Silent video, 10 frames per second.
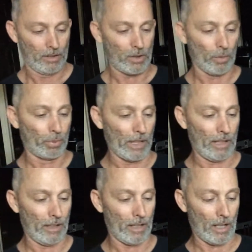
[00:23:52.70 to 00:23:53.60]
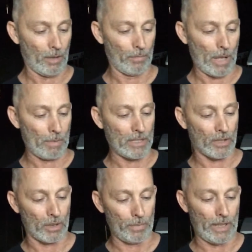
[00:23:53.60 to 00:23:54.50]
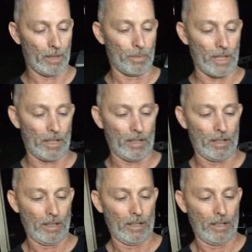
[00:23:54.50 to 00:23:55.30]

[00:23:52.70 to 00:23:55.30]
So Brett, that means you're going to be here, buddy.